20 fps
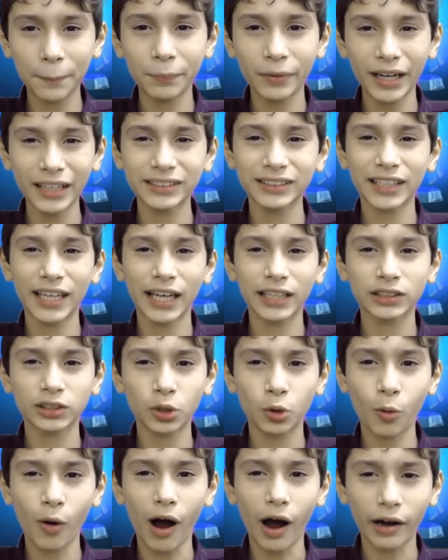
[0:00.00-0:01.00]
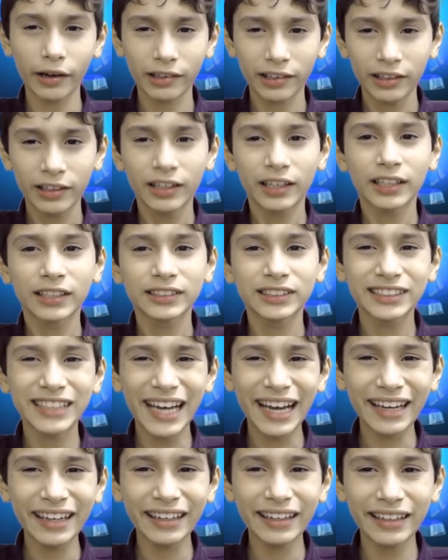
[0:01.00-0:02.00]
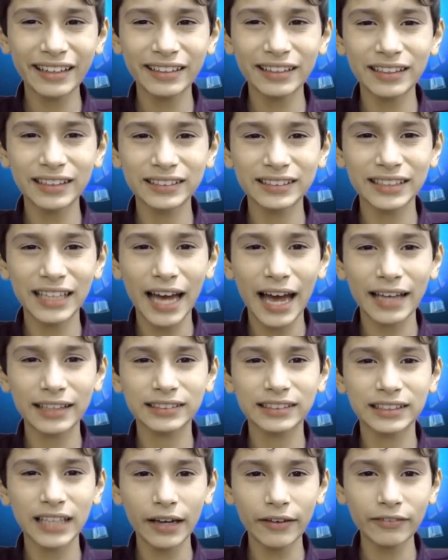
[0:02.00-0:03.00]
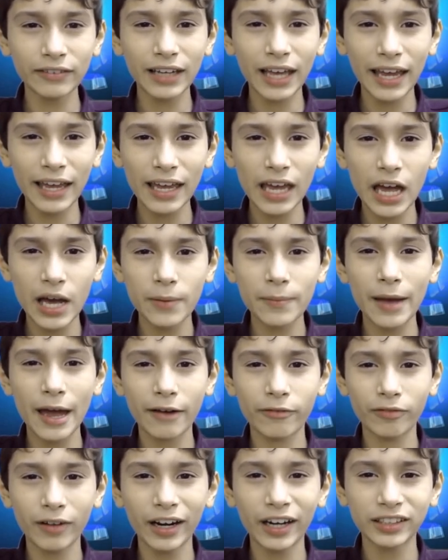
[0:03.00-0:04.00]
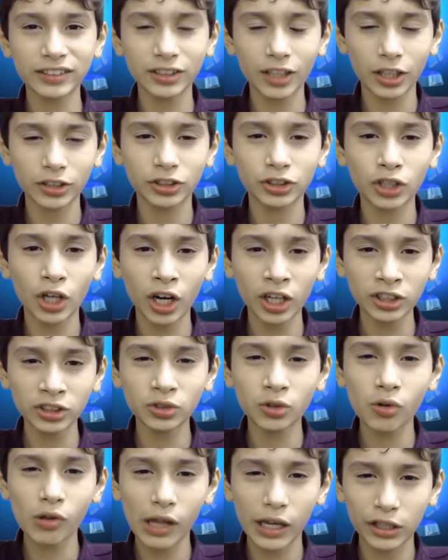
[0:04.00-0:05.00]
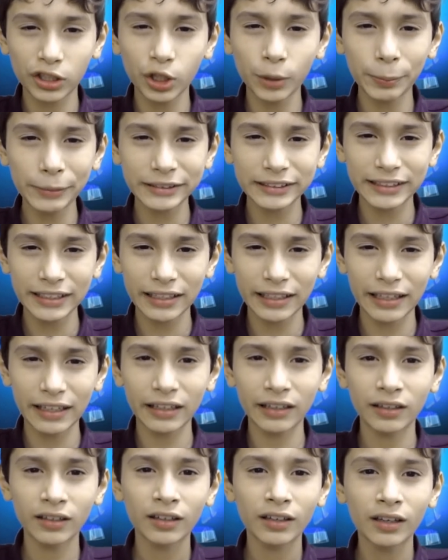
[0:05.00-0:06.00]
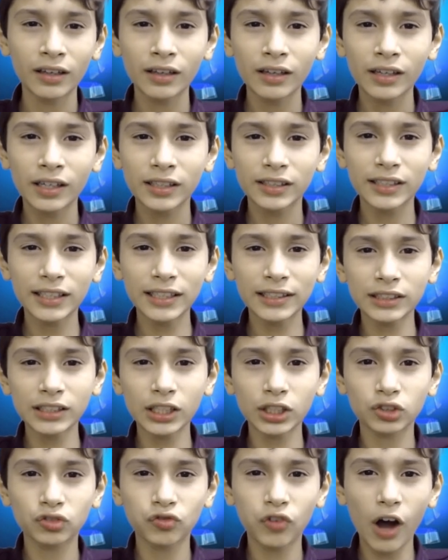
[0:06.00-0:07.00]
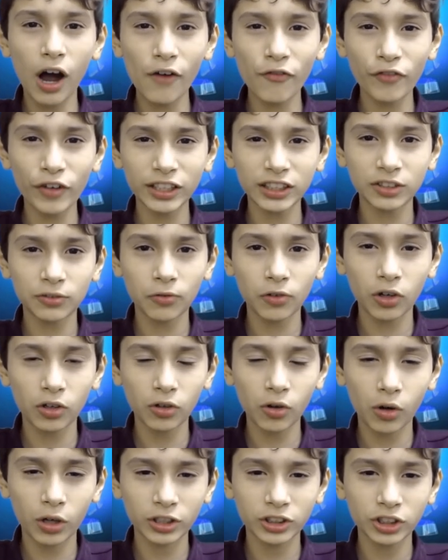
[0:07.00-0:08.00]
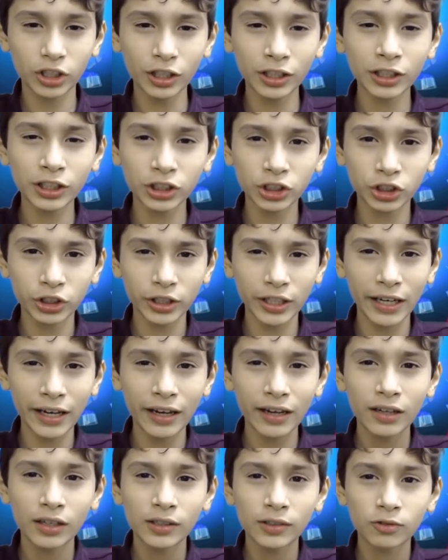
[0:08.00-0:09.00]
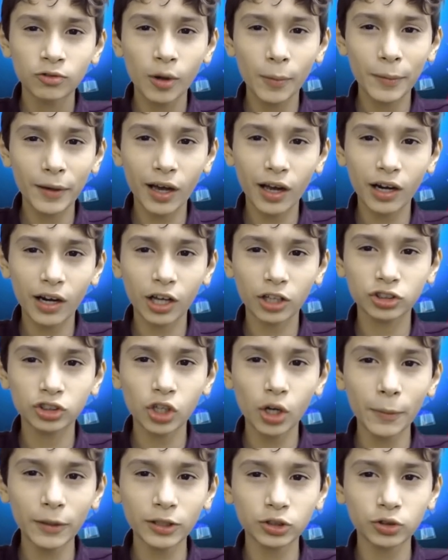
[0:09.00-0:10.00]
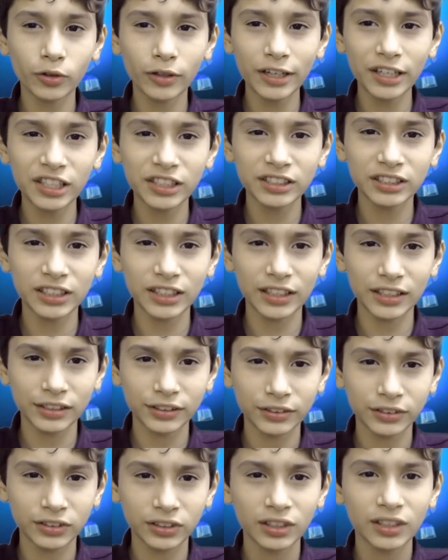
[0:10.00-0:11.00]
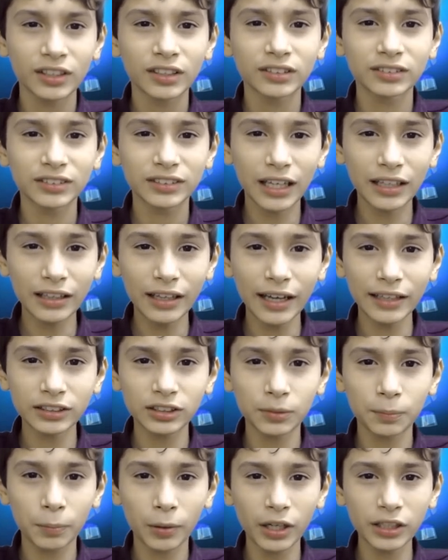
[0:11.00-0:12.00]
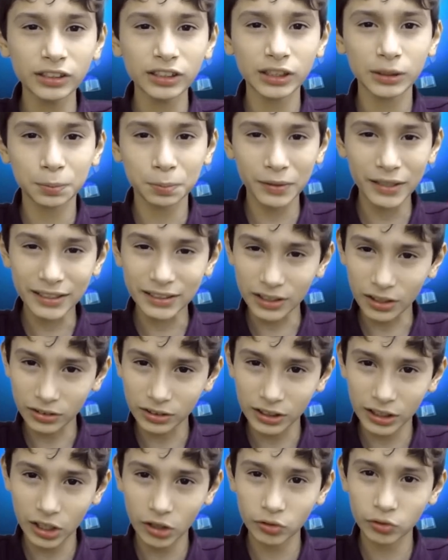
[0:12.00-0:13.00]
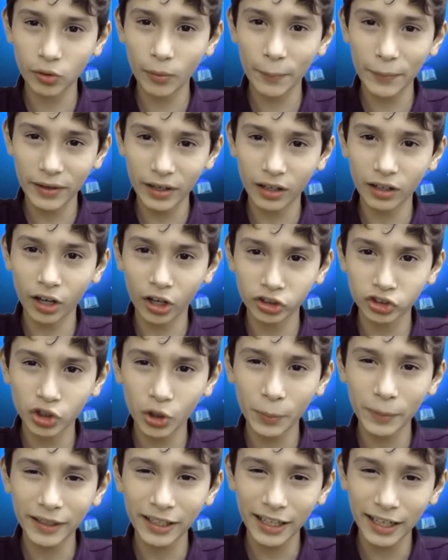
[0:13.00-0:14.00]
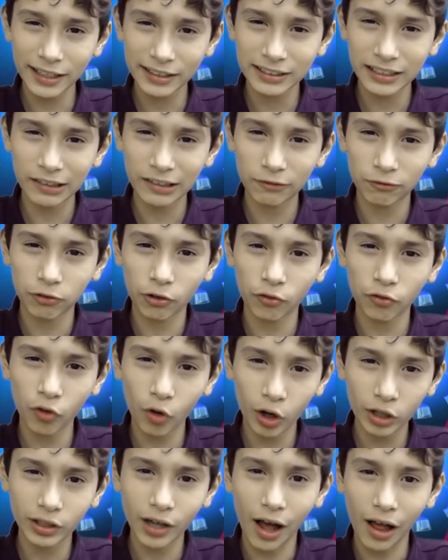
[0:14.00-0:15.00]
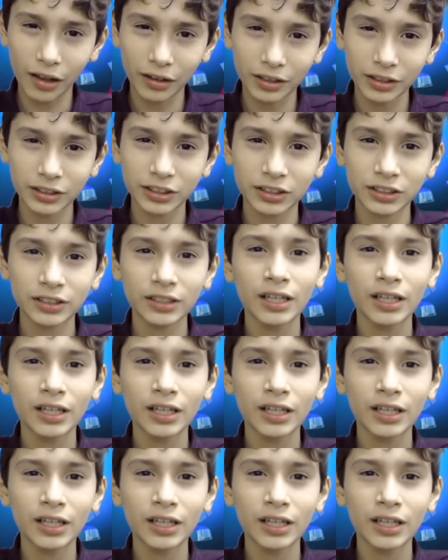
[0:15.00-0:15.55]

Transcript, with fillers: Breast Cancer Walk. Check-in is at 7 a.m. at Renaissance Charter School at Cooper City. This year's Fall Festival or Trunk or Treat will be on October 26th. deadline to purchase pre-sale tickets will be on October 18th for $4.